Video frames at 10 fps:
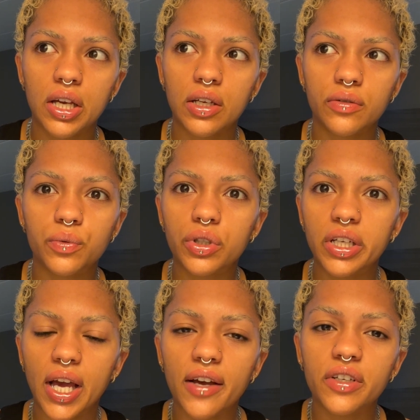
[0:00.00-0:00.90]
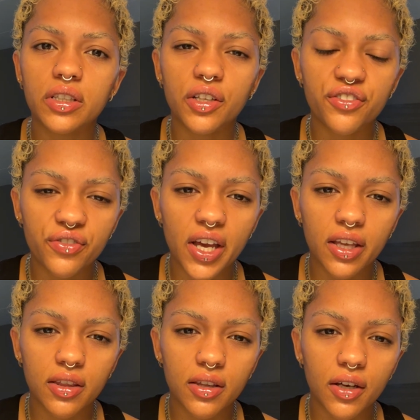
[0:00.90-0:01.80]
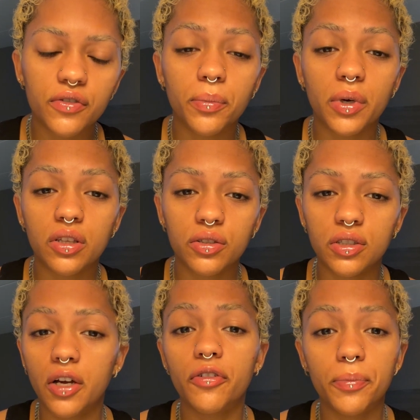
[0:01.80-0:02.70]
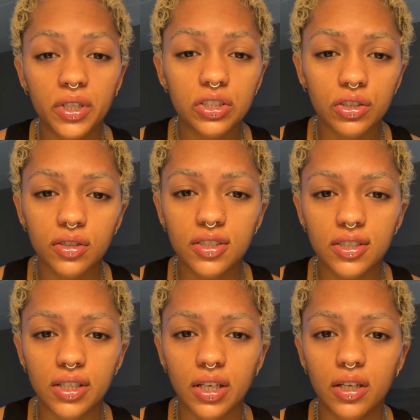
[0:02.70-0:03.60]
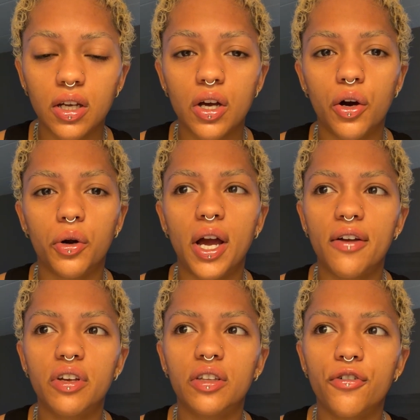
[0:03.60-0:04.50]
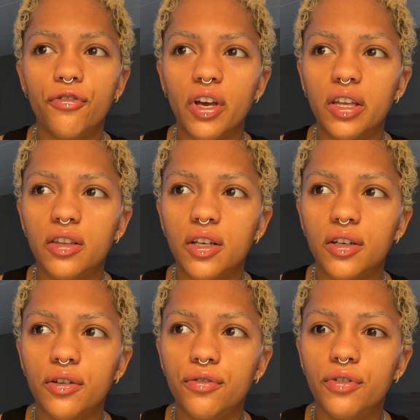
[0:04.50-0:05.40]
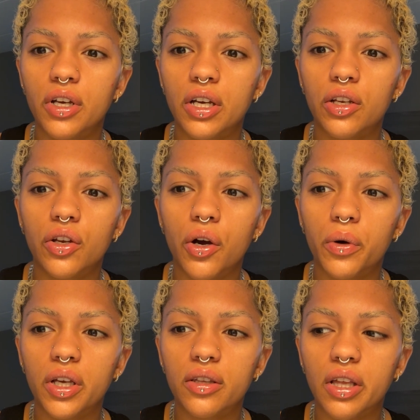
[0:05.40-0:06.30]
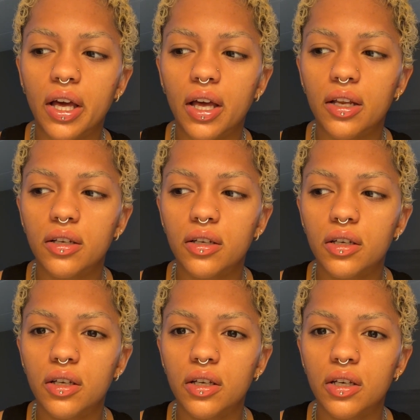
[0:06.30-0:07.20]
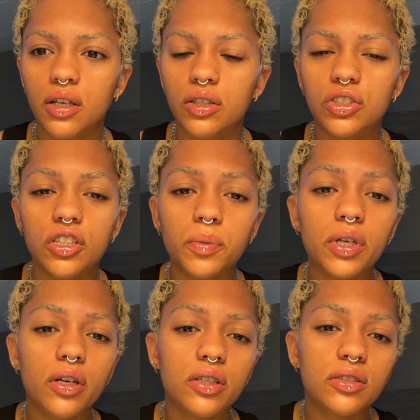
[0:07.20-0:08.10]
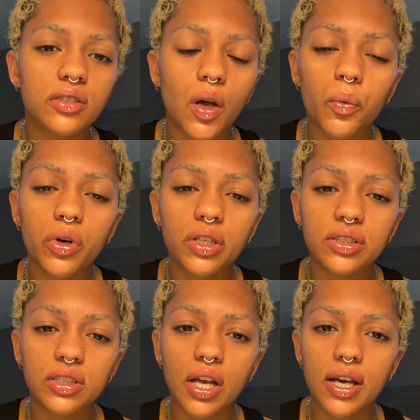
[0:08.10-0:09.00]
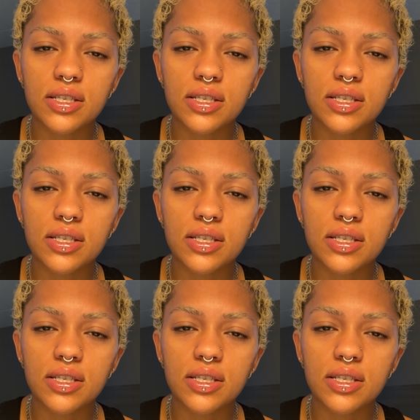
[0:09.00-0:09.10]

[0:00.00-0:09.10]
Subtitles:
it's really having the faith of a mustard seed, or having the faith of knowing that just because someone is not